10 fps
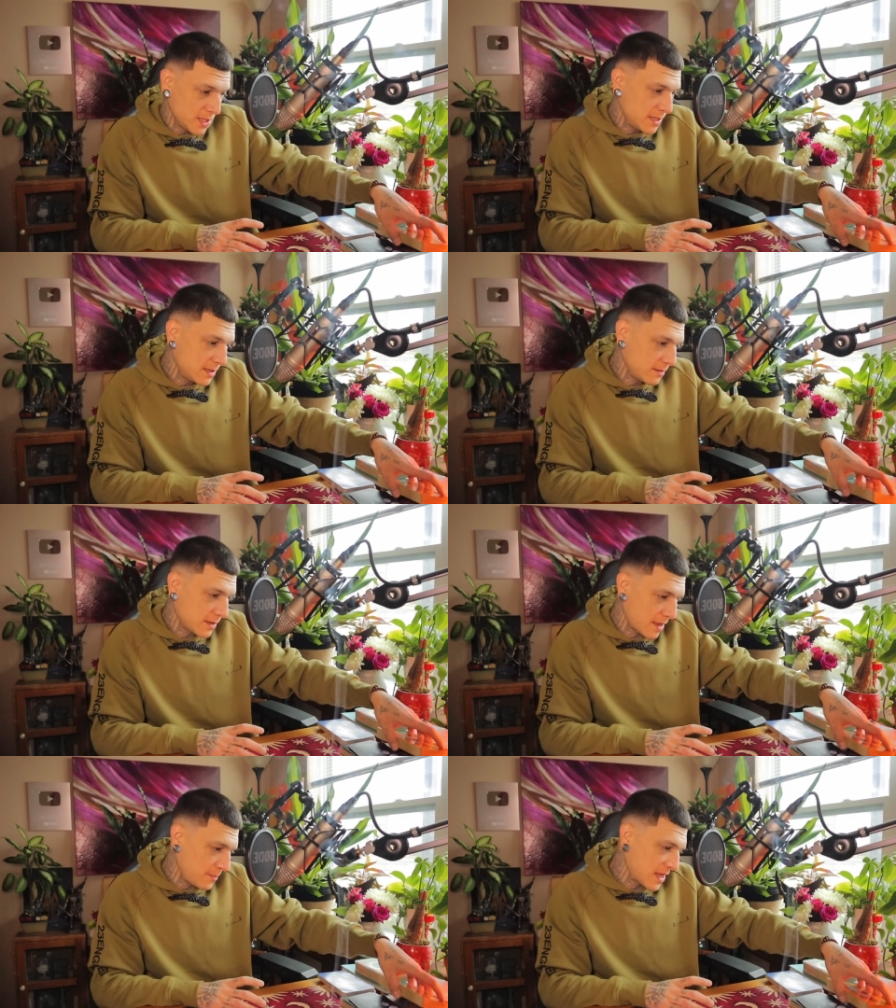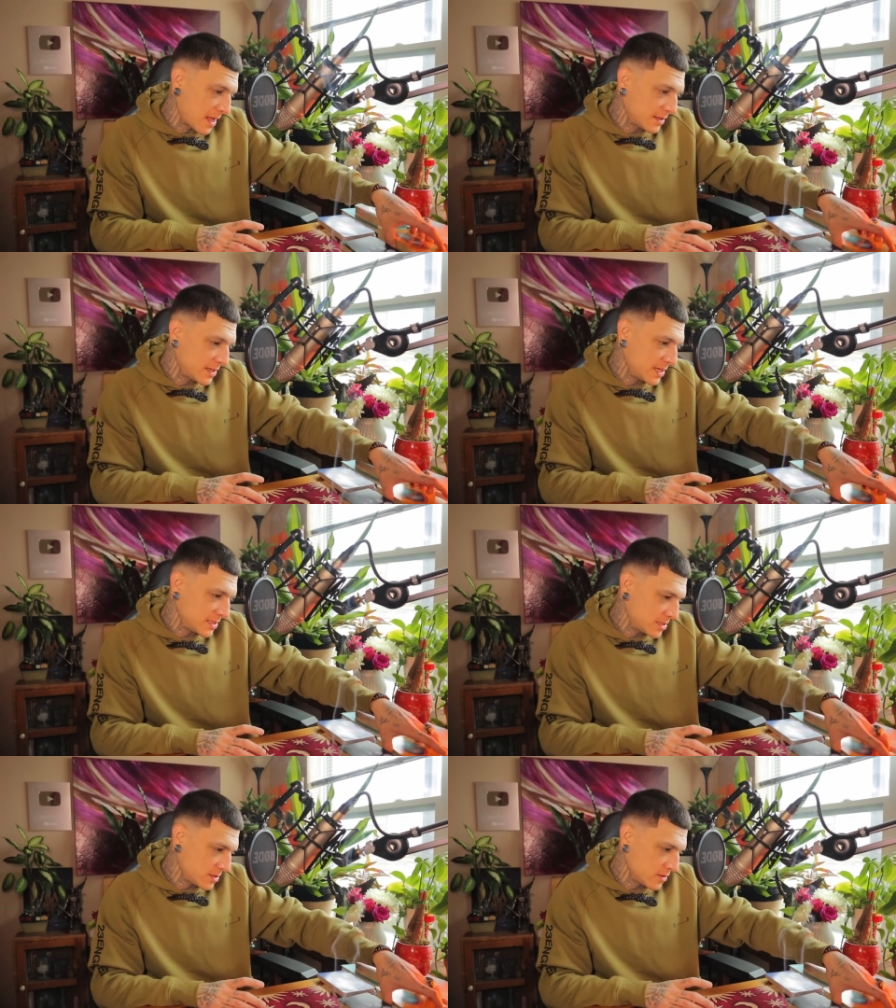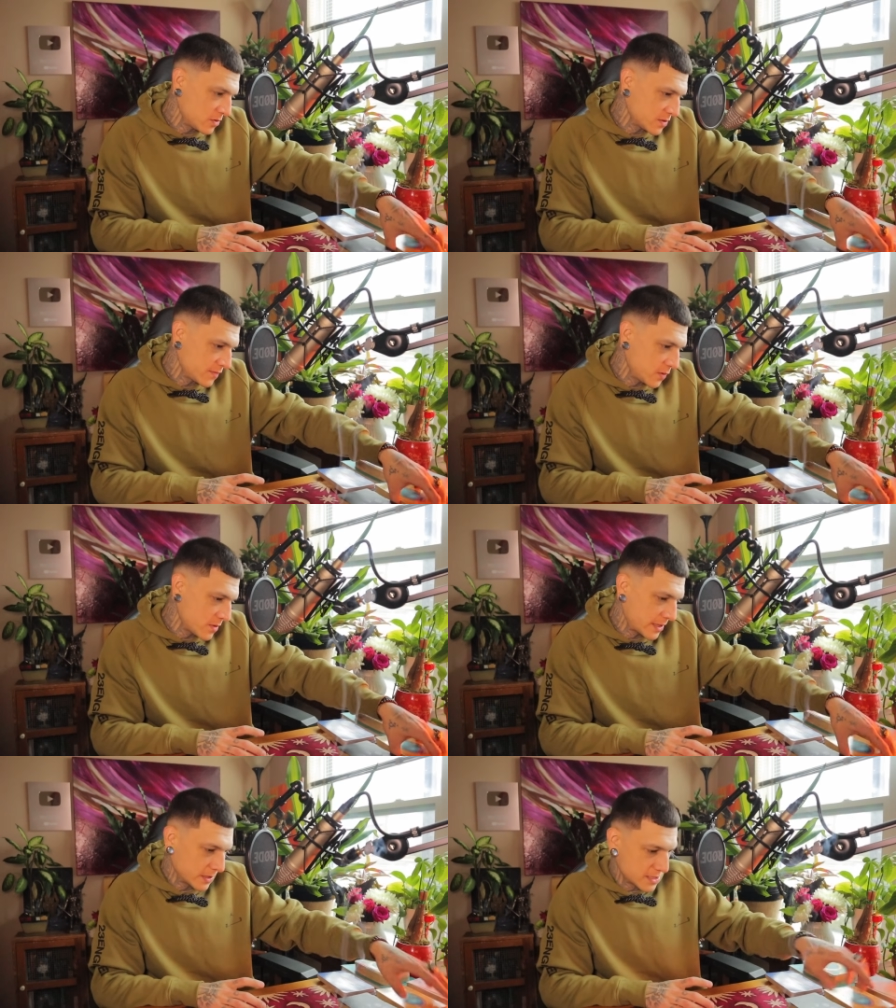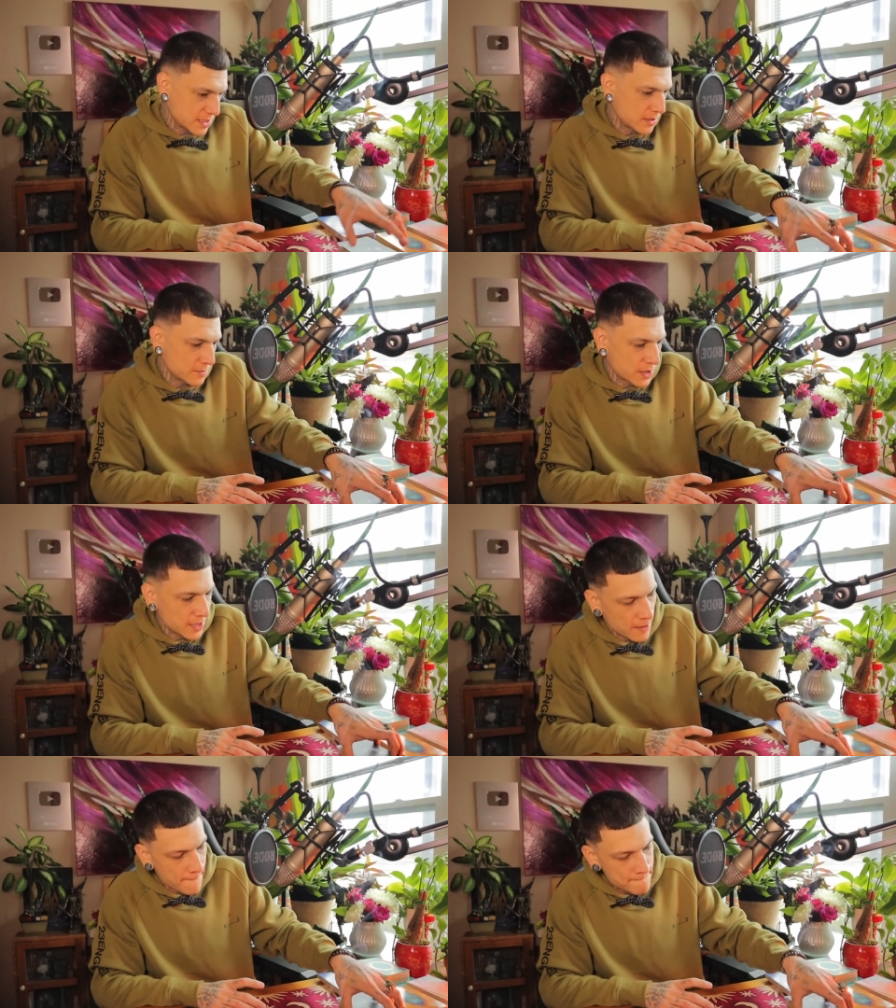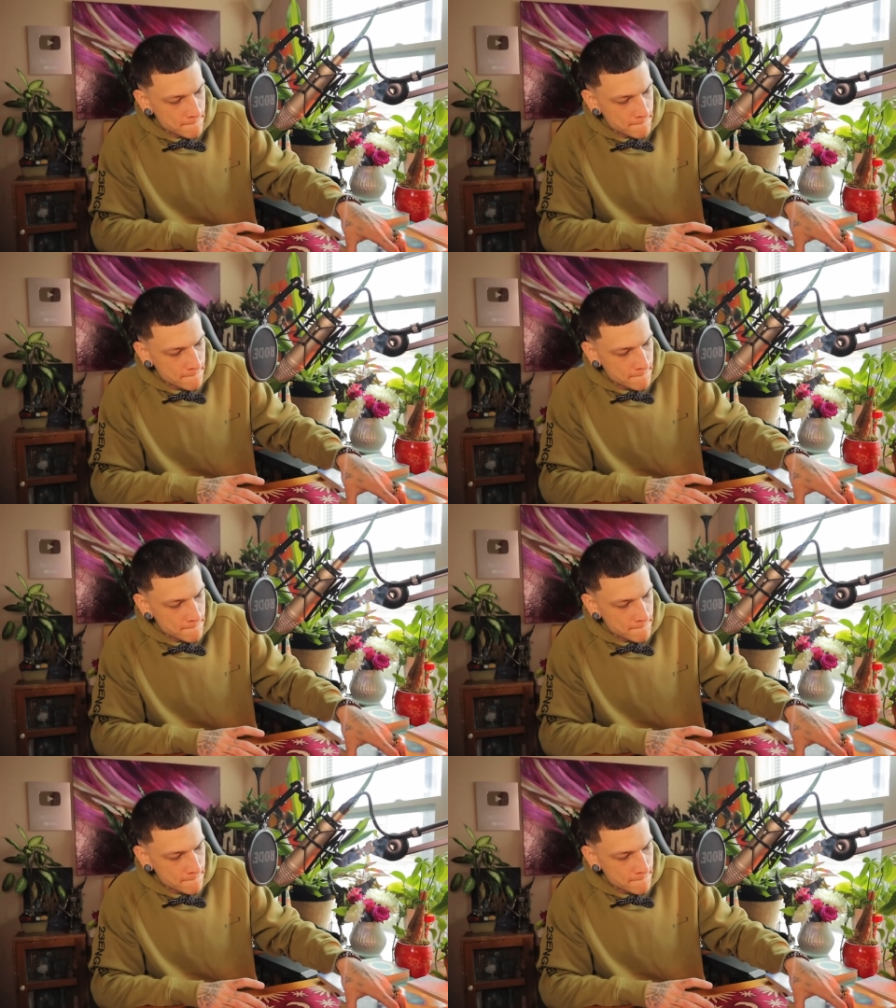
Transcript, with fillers: week. Happy holidays to those of you that are celebrating,